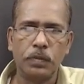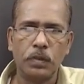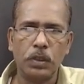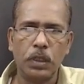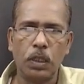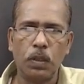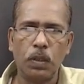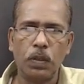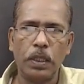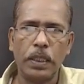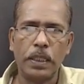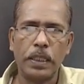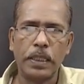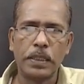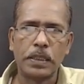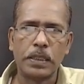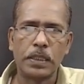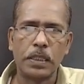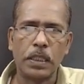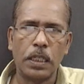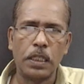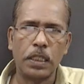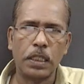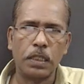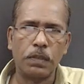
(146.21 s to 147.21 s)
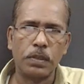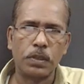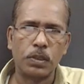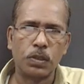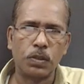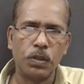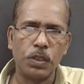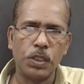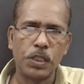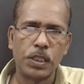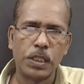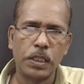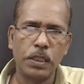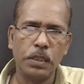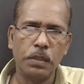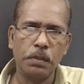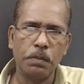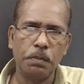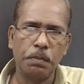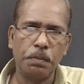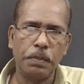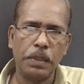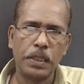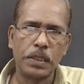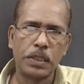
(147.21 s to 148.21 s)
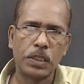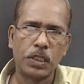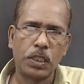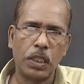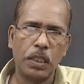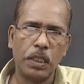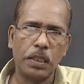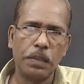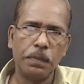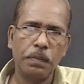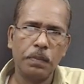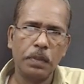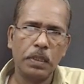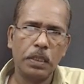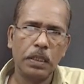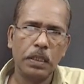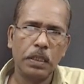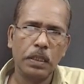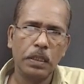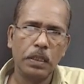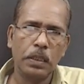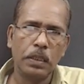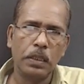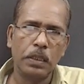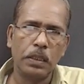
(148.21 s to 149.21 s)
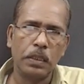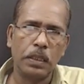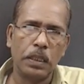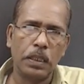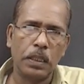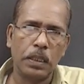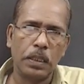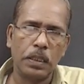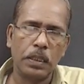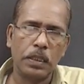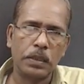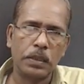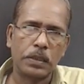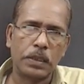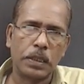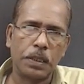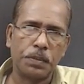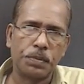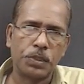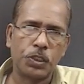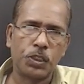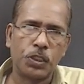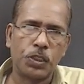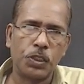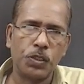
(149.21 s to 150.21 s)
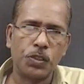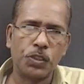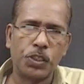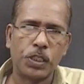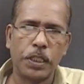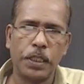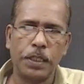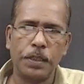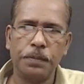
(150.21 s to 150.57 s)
Now let us start our solution based on the substitution.